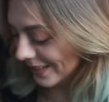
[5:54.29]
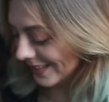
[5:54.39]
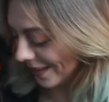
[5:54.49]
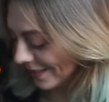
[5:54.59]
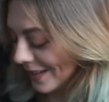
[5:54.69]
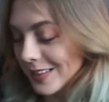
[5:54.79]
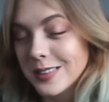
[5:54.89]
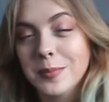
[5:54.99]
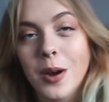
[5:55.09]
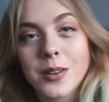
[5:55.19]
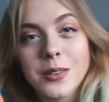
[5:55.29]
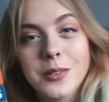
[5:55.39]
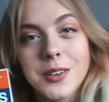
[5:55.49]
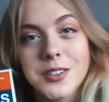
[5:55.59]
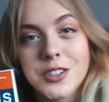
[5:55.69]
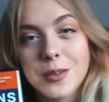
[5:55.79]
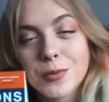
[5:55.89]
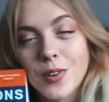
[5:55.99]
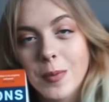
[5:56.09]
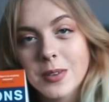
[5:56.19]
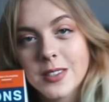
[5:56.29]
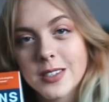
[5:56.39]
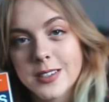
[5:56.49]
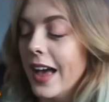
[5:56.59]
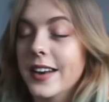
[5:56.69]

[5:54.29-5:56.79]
Darren Asimoglu and James Robinson.